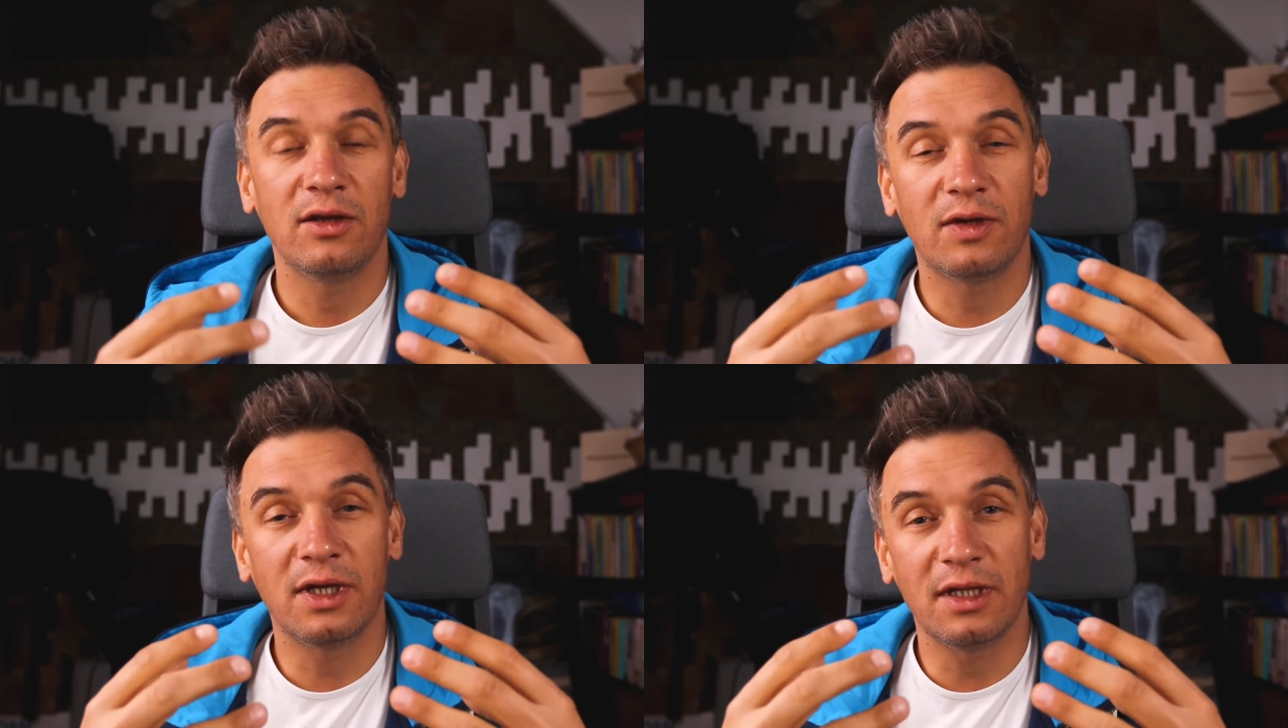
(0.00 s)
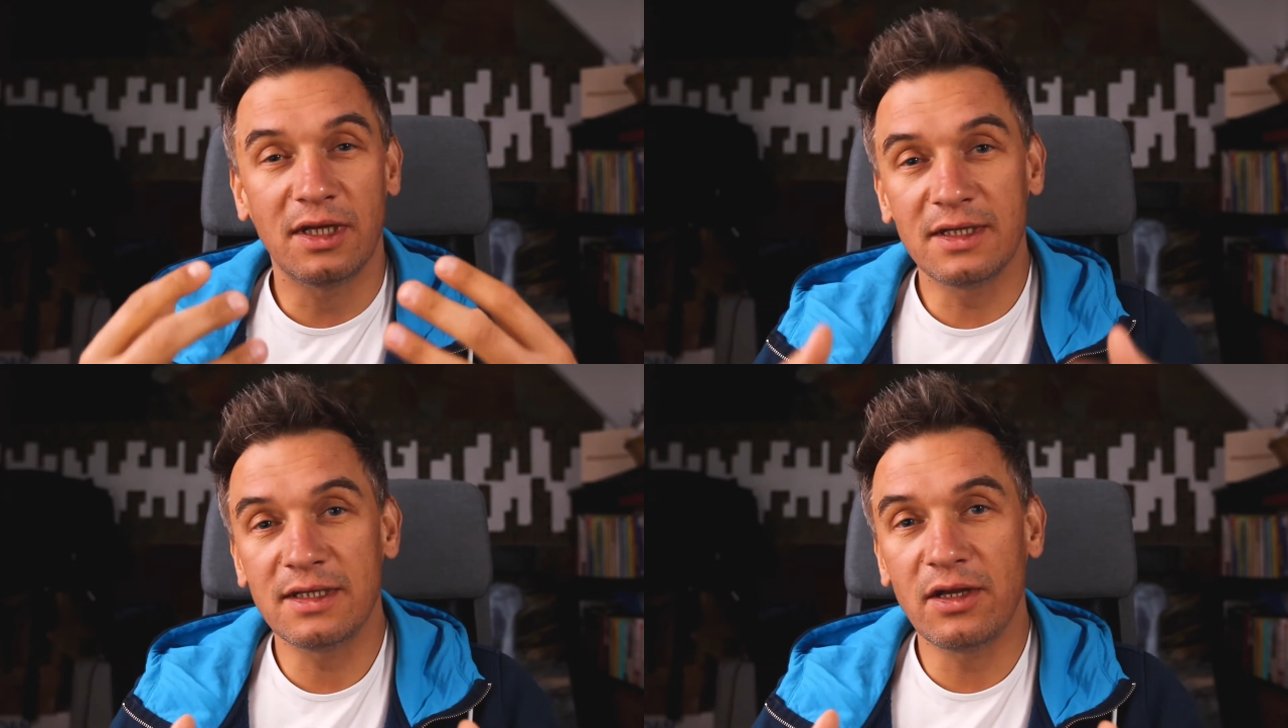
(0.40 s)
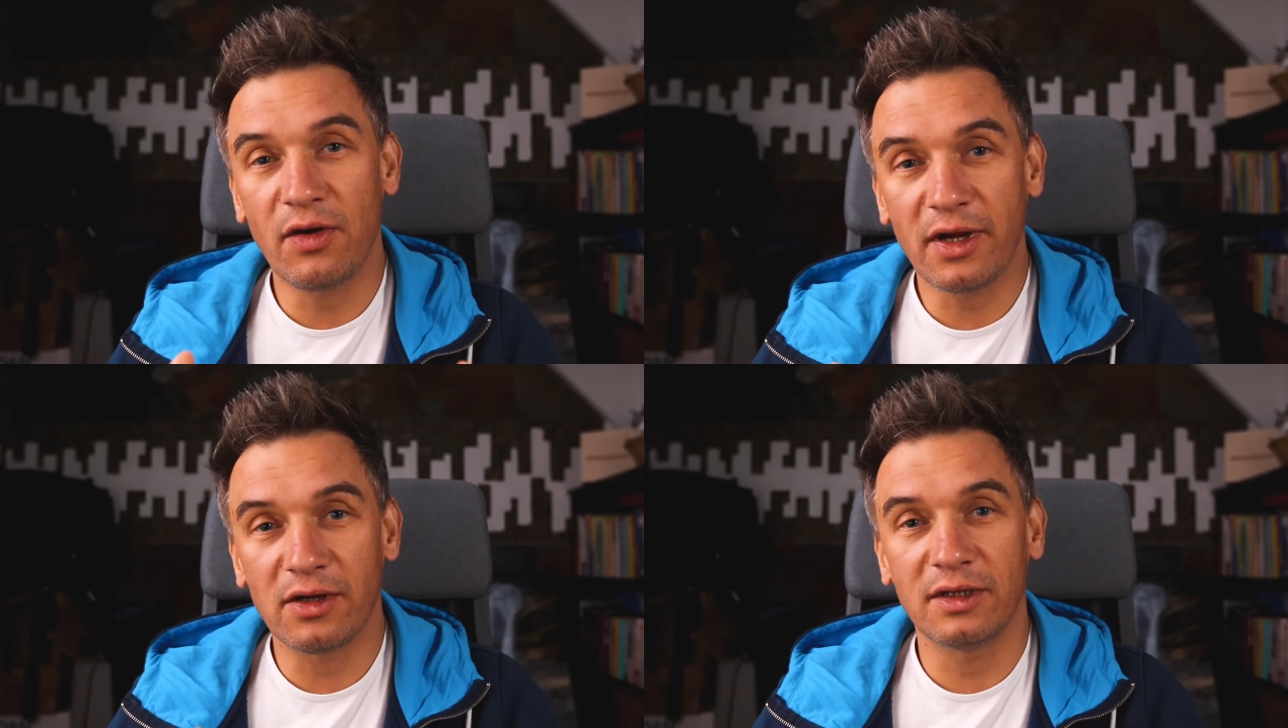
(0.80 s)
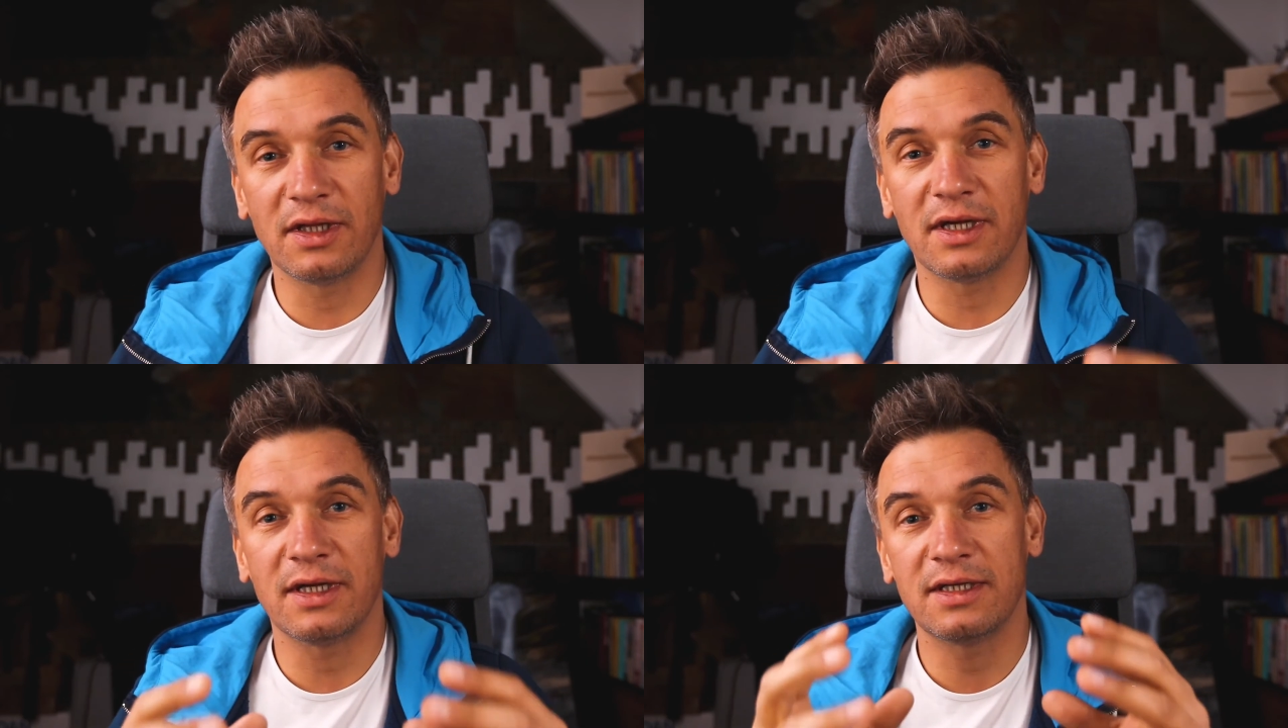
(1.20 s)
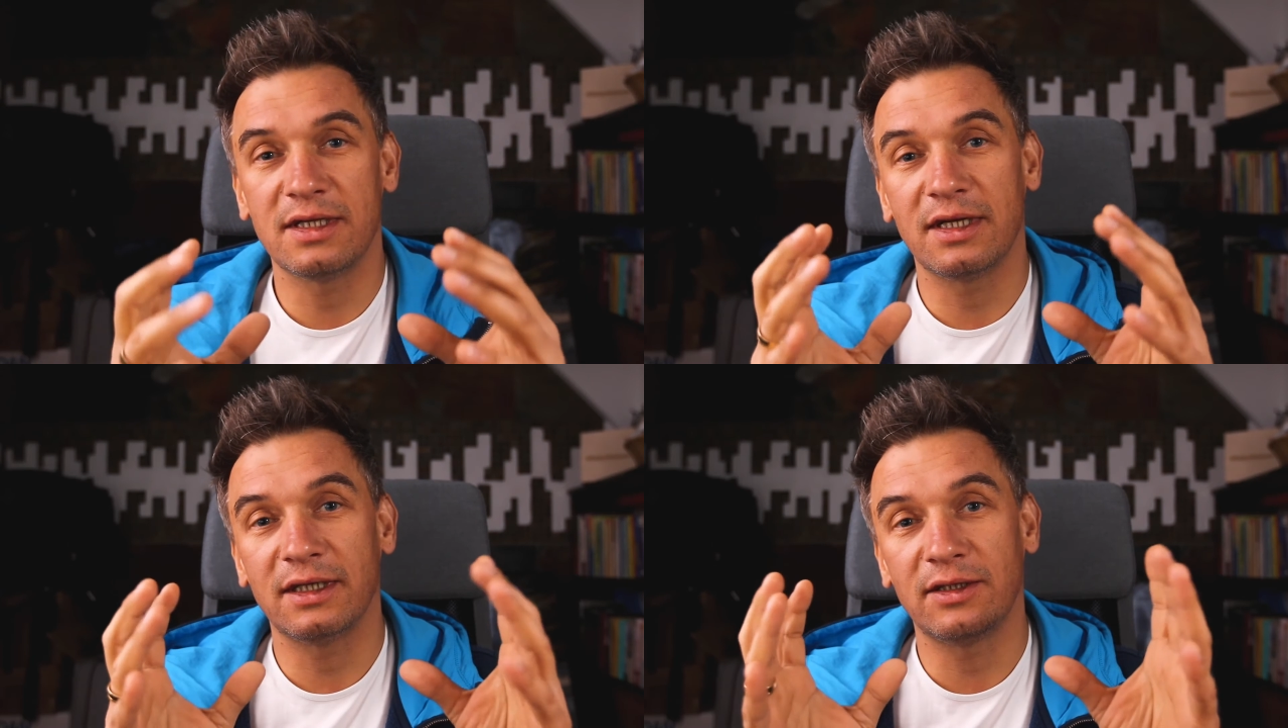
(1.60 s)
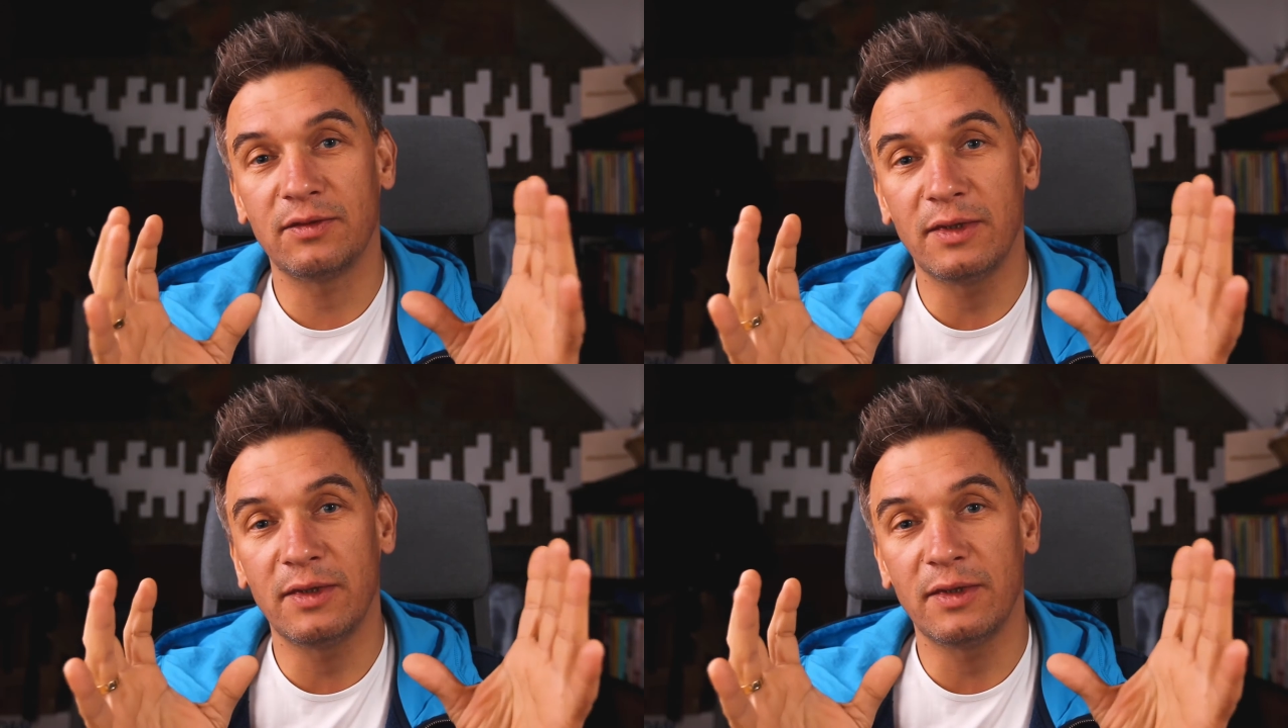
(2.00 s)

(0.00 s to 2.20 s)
you can easily recognize that